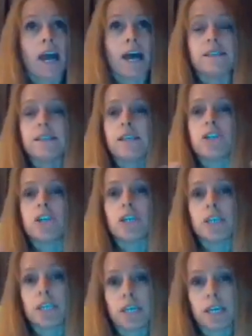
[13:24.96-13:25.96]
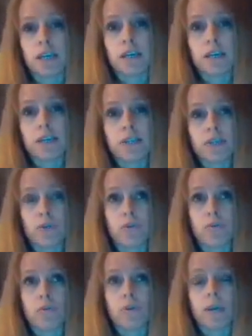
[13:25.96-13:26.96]
has such a need
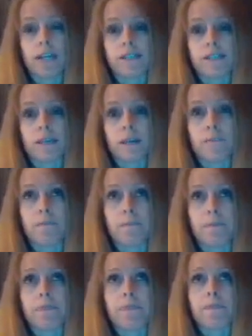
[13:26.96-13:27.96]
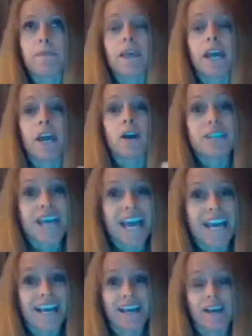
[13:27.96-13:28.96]
to get some
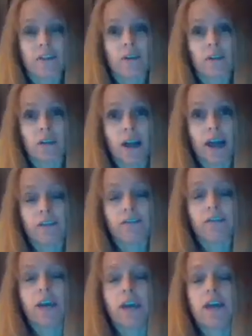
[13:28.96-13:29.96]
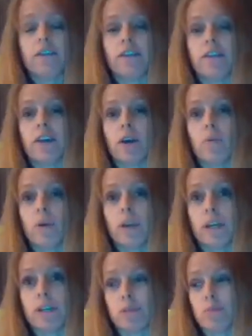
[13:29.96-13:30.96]
caretaking in their life that they're
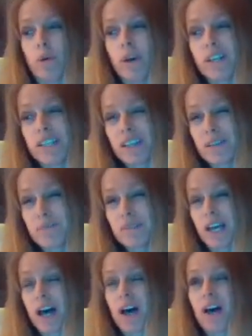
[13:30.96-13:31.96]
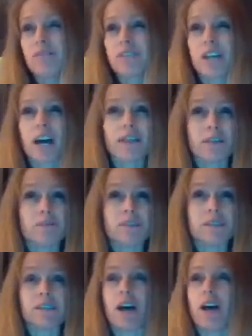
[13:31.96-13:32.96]
willing to poison themselves, cut
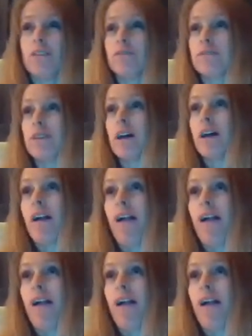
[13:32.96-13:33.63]
themselves,